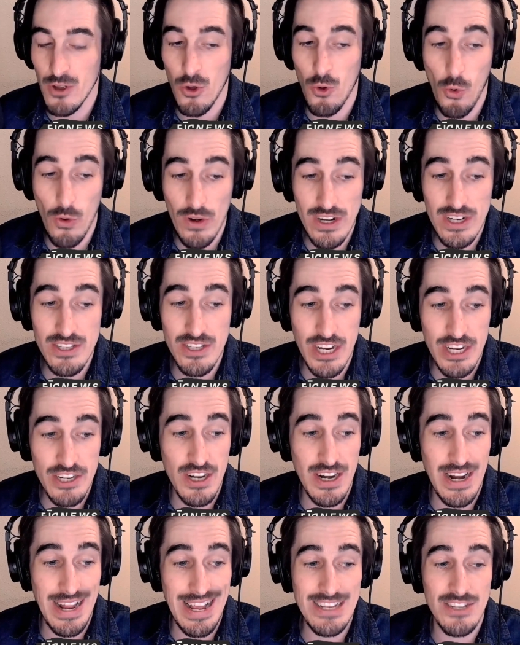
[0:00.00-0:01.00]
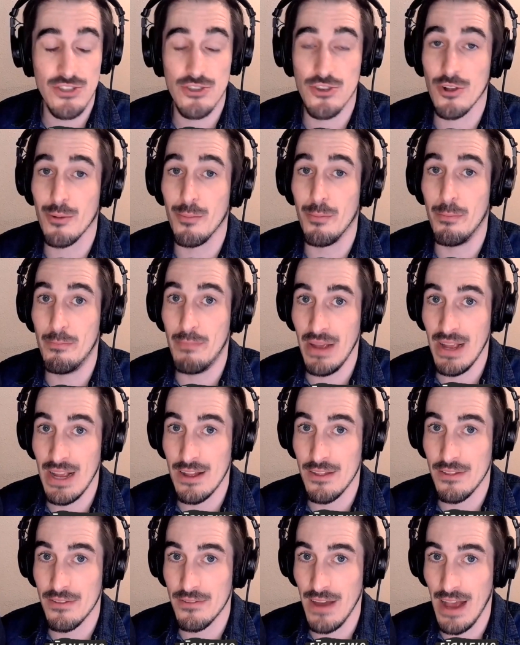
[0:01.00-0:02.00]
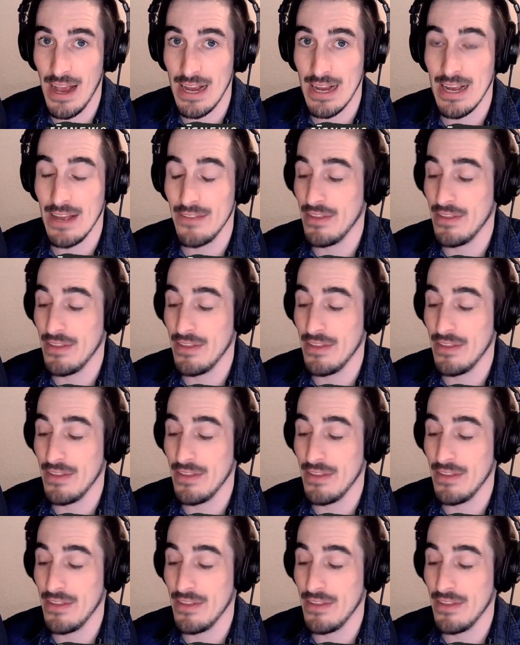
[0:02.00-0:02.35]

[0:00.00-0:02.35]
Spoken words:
Organization is their big thing.